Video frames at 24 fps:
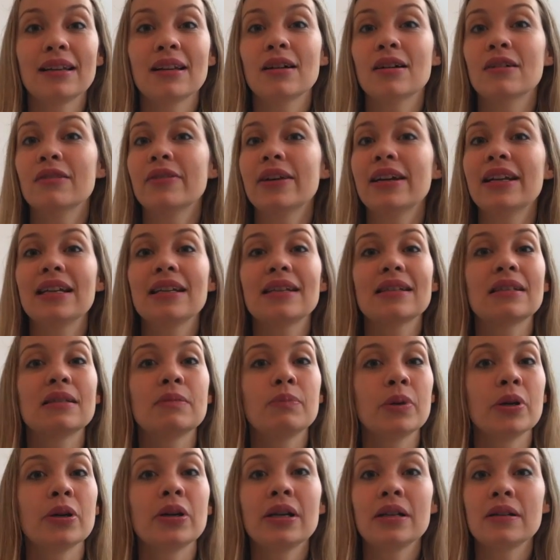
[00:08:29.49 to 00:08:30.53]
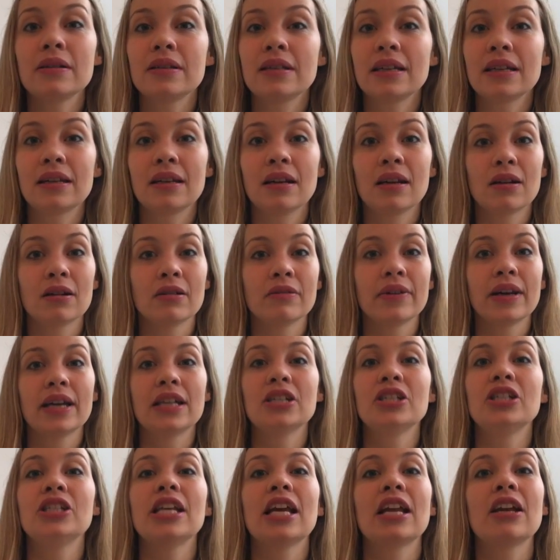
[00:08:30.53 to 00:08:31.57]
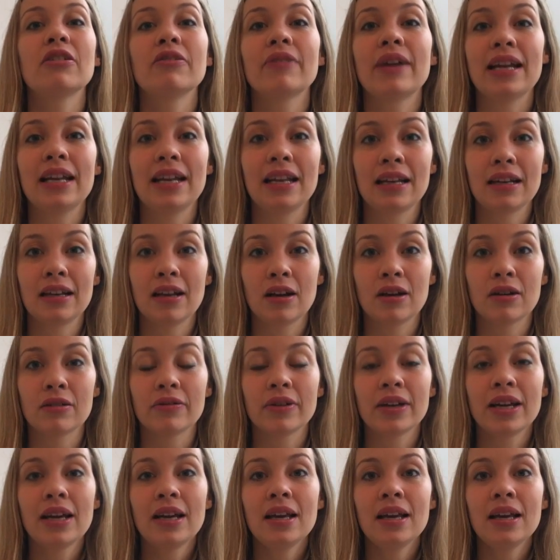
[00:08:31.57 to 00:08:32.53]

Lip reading: love and experiencing love and generating love.